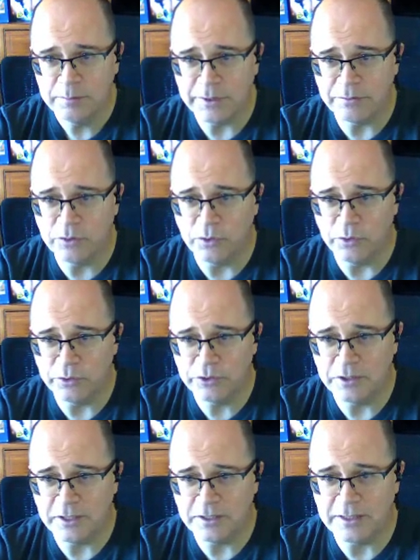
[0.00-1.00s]
but of
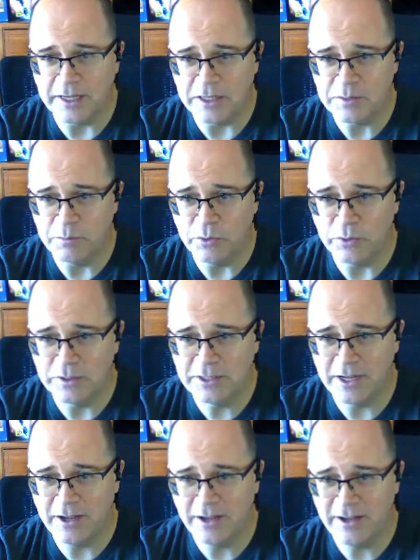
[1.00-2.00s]
course it takes more
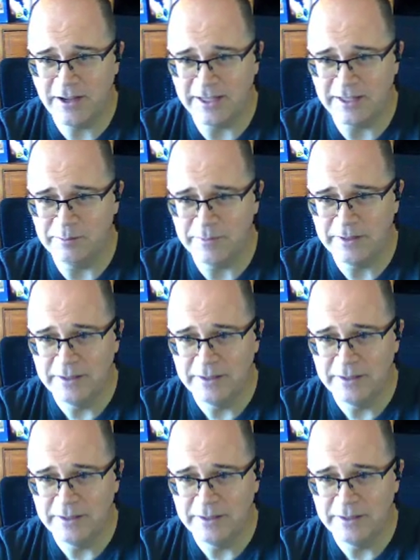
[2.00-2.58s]
time.